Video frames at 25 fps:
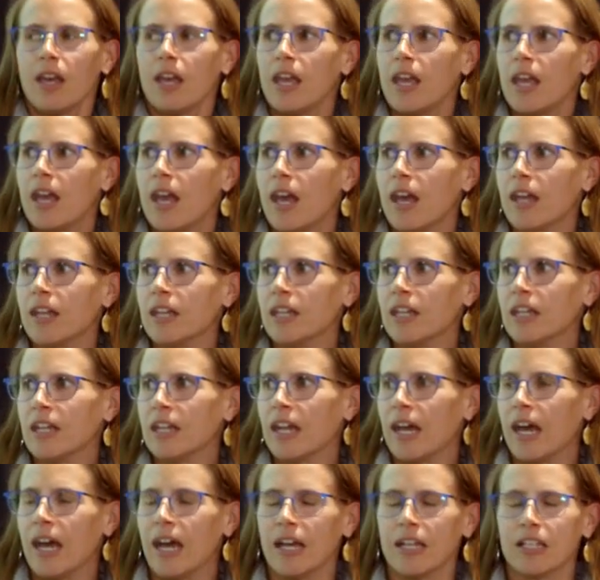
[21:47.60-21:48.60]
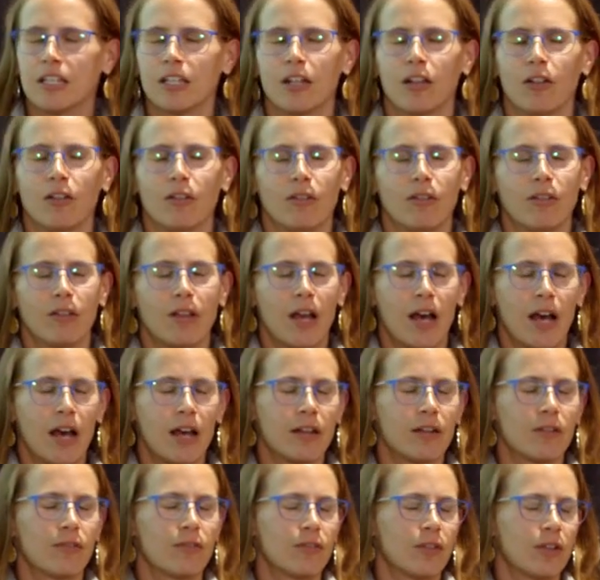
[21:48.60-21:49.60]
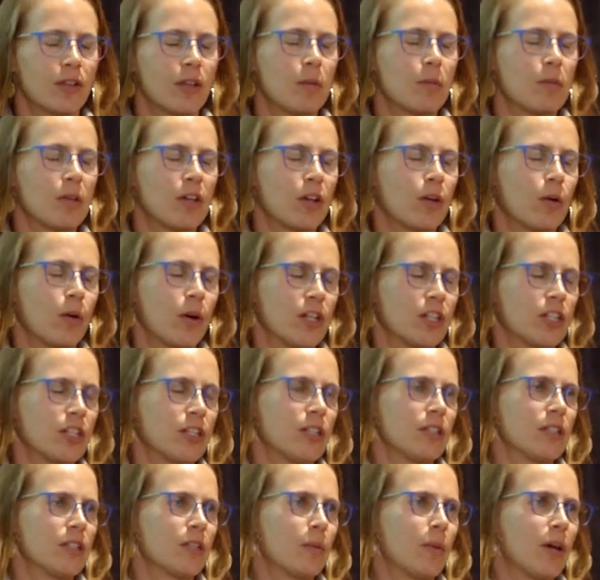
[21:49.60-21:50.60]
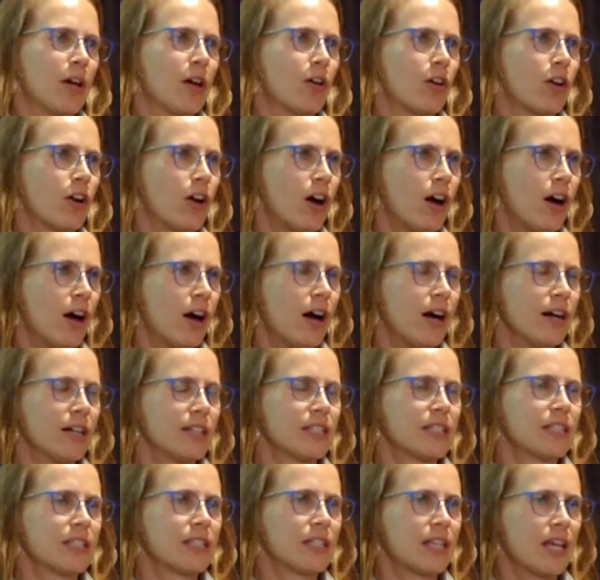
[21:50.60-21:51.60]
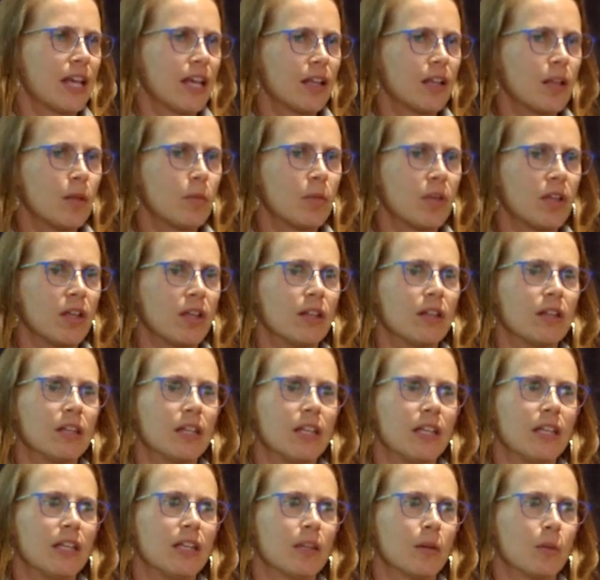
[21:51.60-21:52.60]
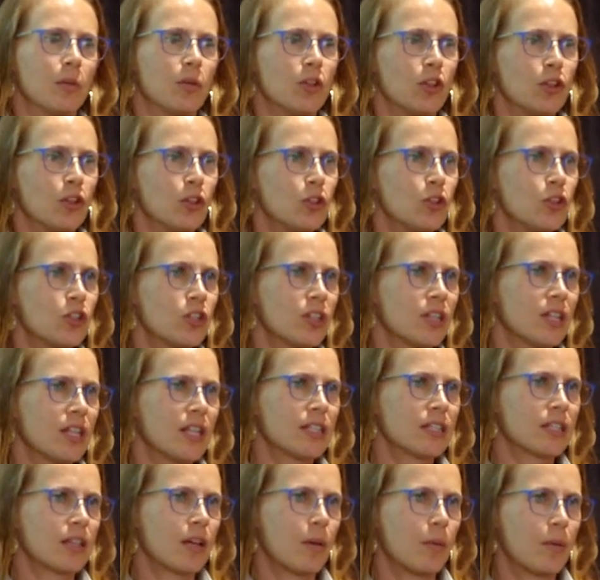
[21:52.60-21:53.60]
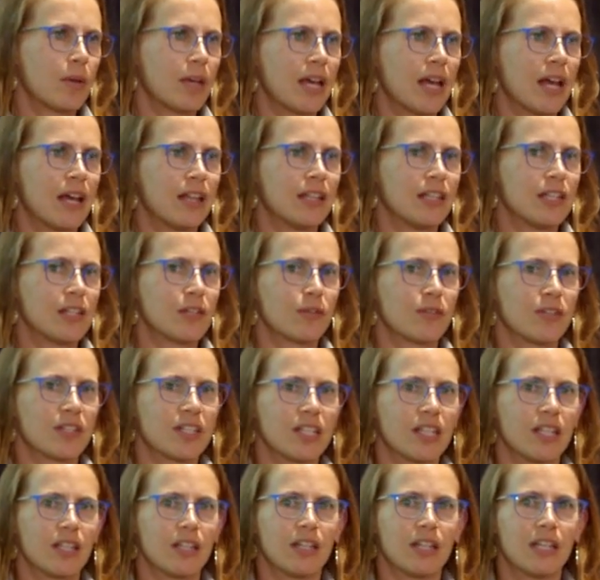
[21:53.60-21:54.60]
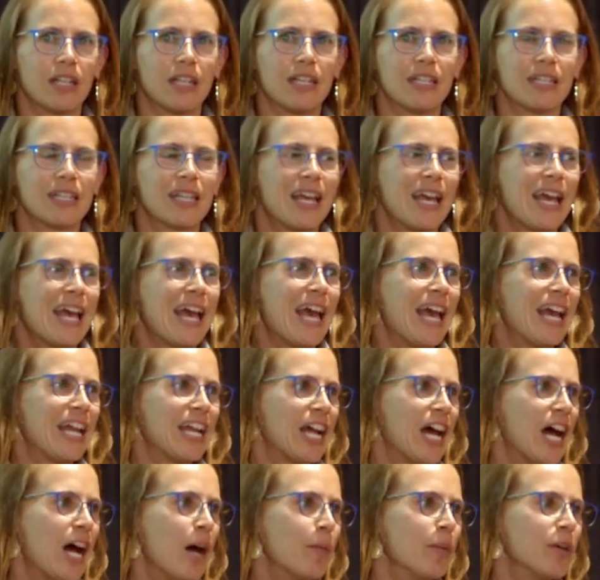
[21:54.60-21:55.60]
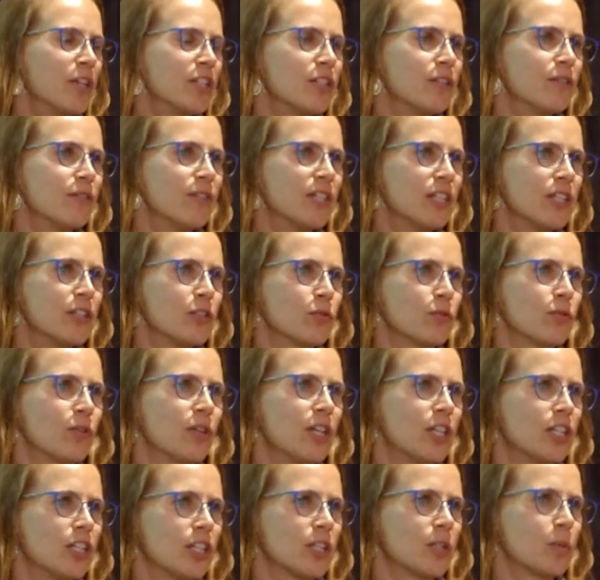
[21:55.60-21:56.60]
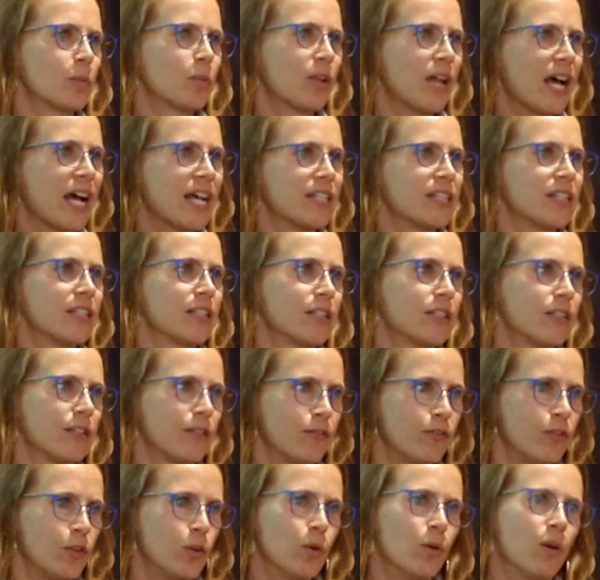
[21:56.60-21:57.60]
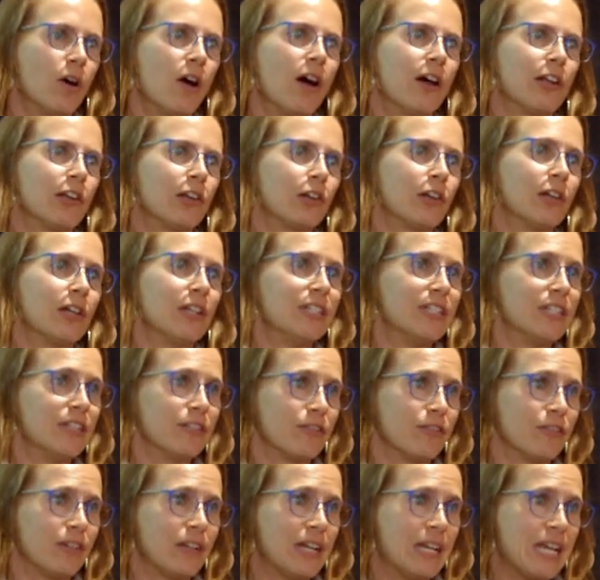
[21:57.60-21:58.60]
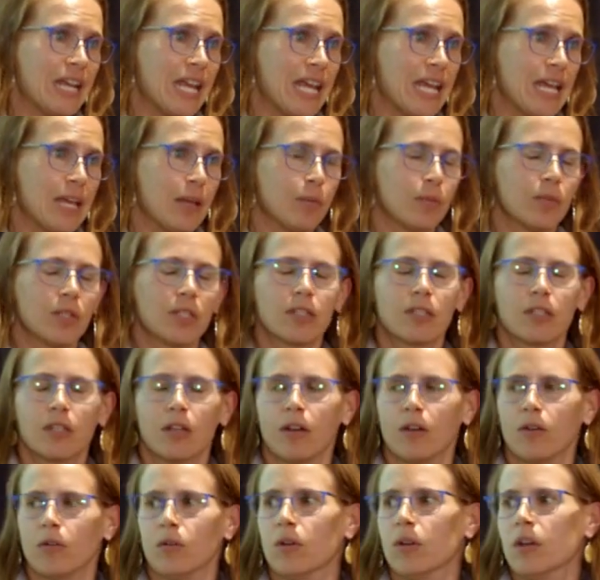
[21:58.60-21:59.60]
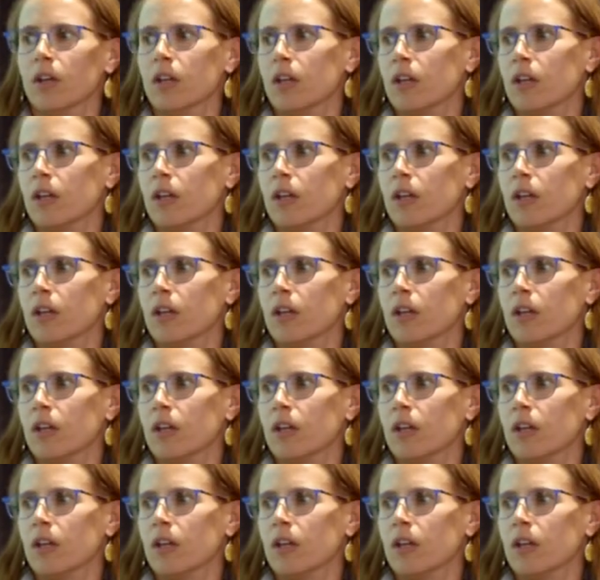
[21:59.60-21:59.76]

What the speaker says: And it has a lot of really big questions about cost, scalability, the pollution that's coming out of these facilities, and how much of it is really just plastics to fuel under a different name. So